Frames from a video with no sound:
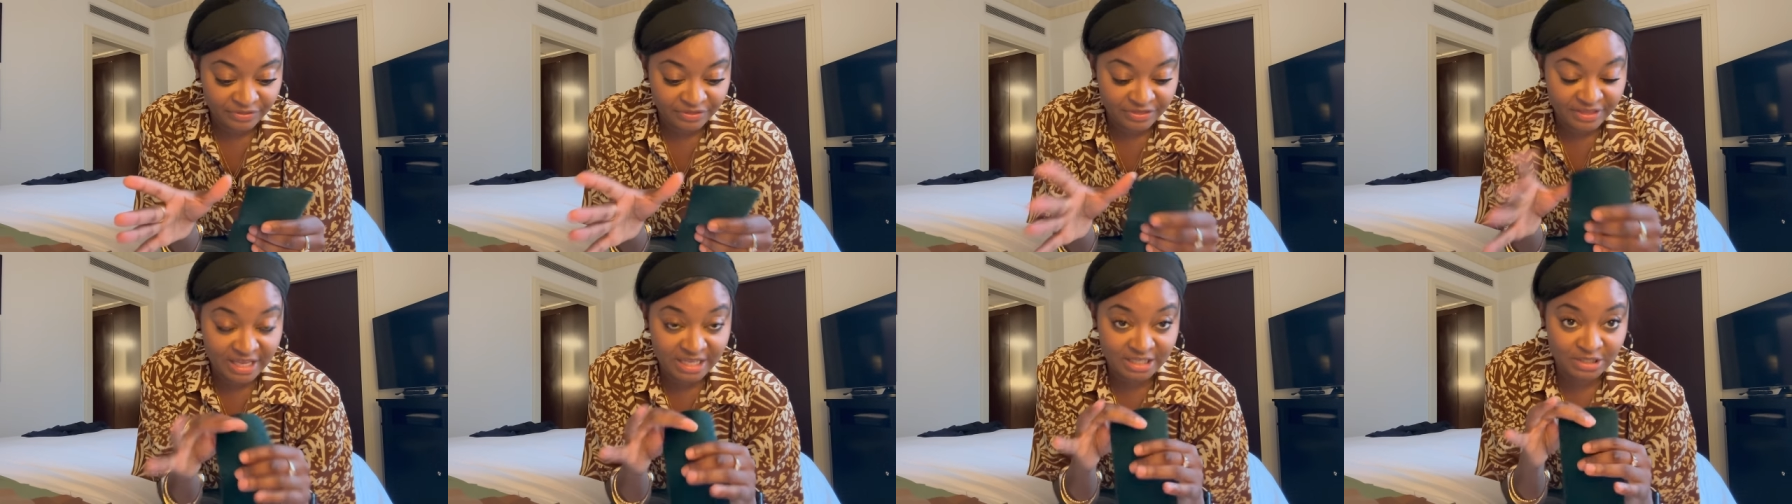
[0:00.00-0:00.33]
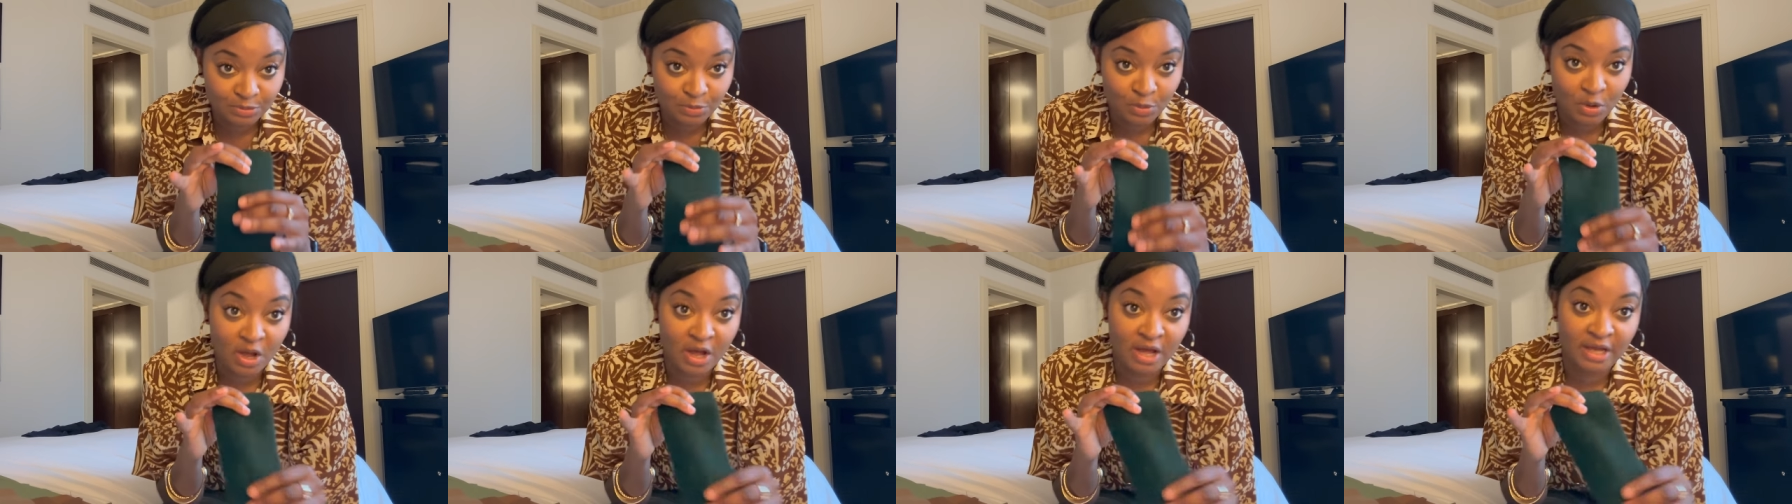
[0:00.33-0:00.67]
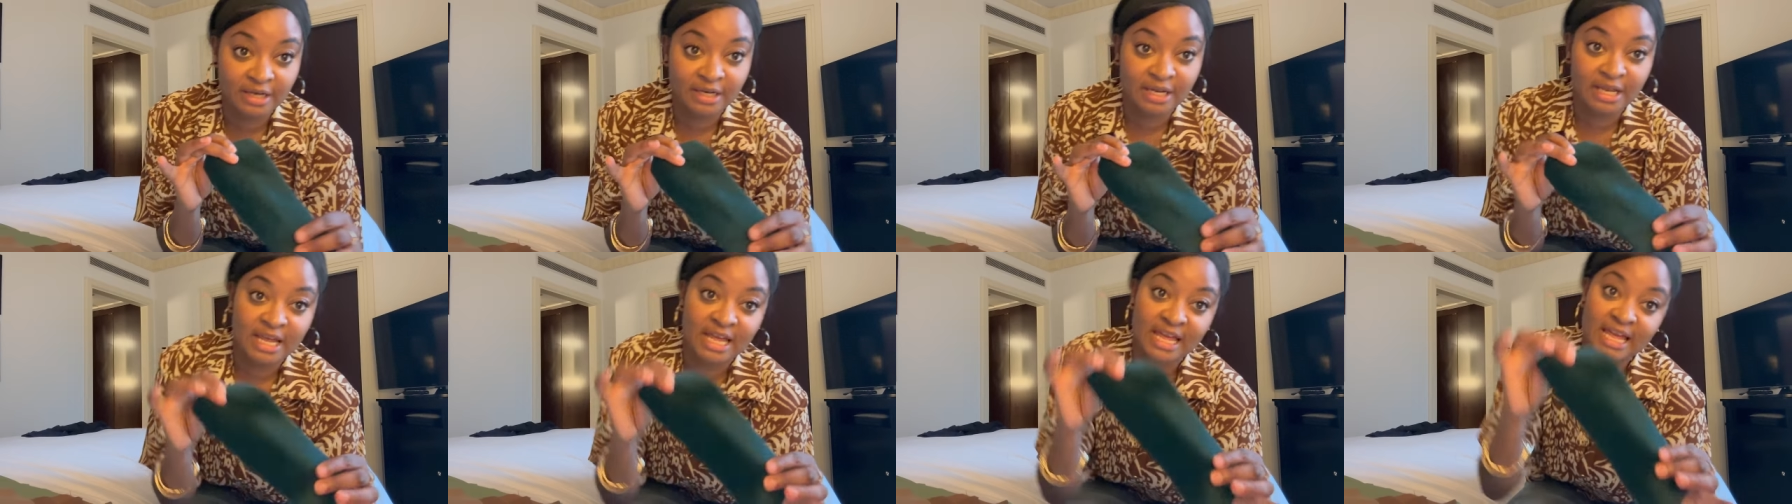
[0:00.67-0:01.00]
This
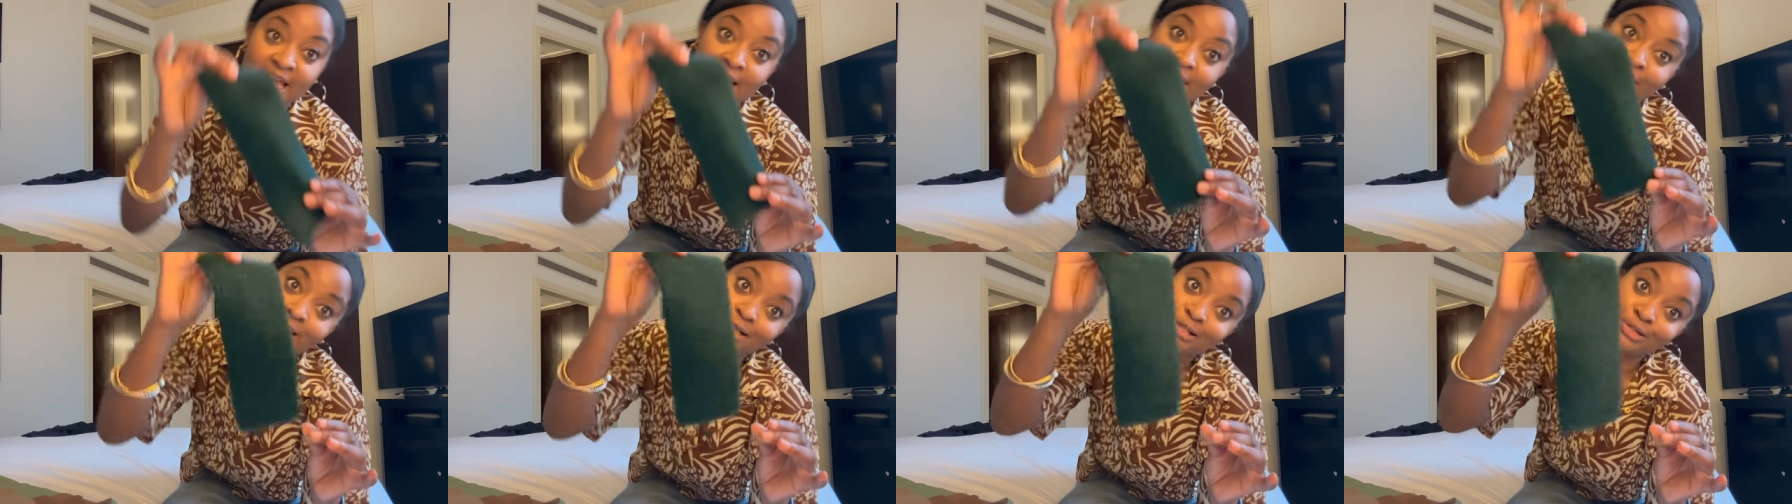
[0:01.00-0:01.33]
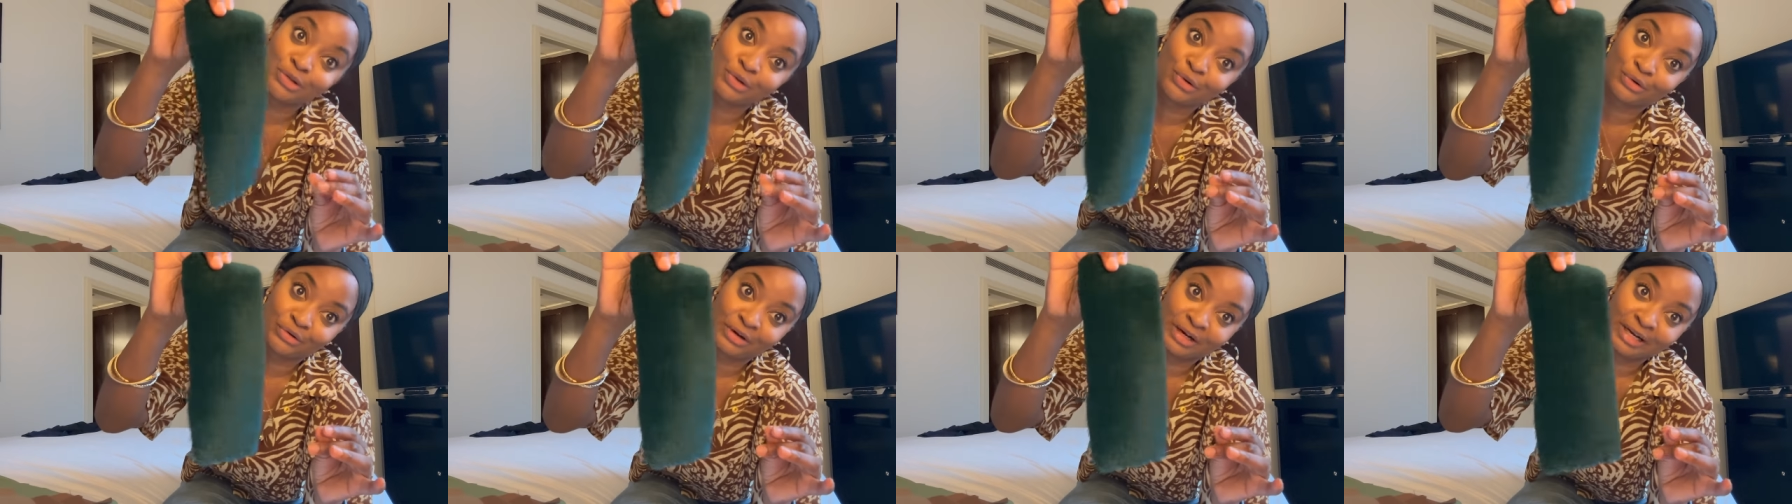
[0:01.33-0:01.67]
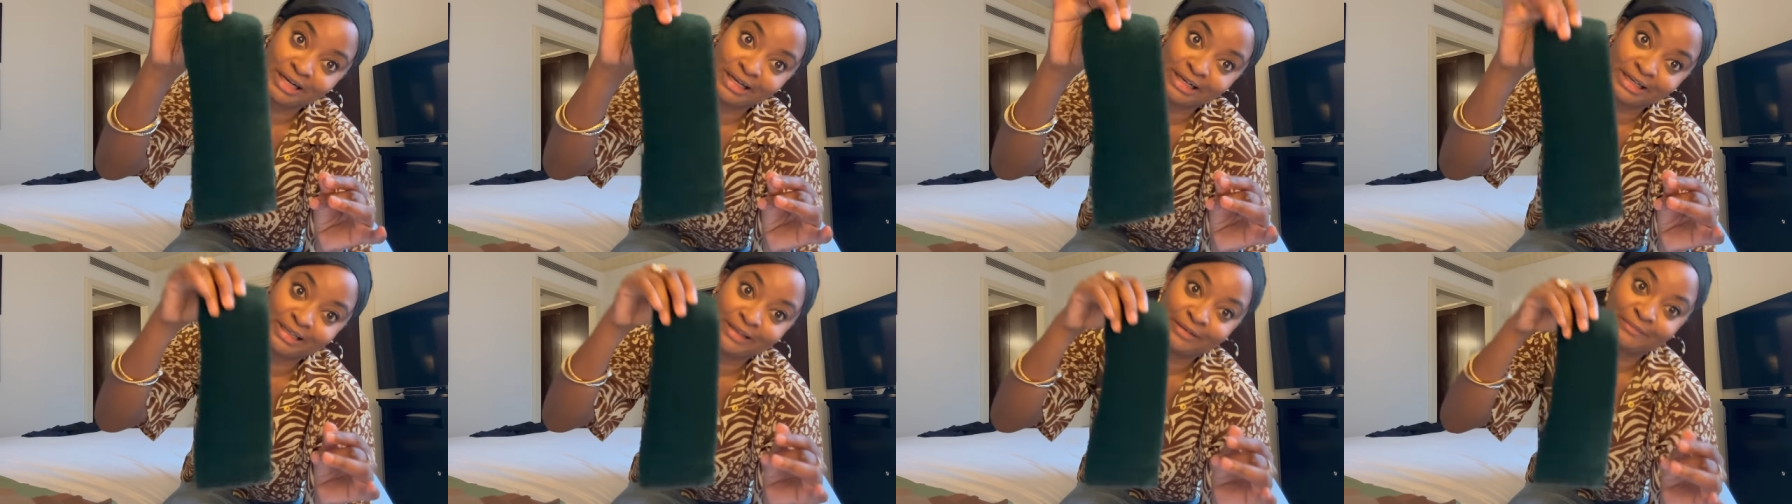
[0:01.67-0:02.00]
one is
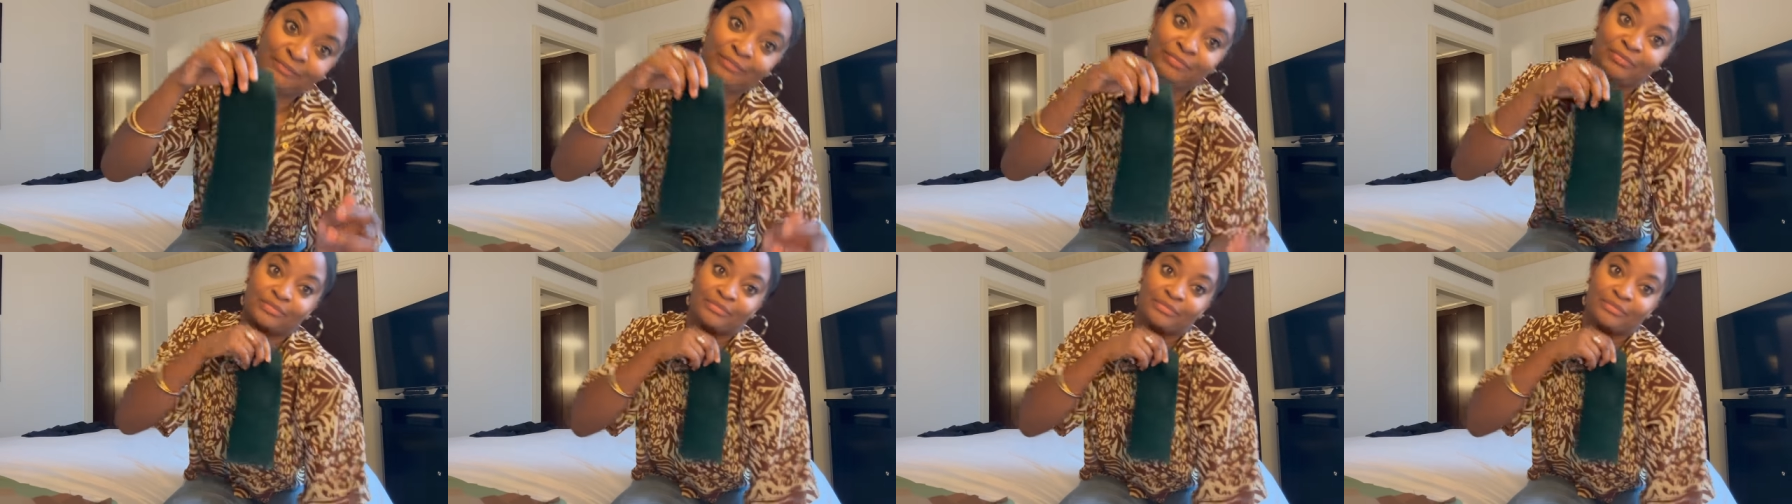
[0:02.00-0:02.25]
green.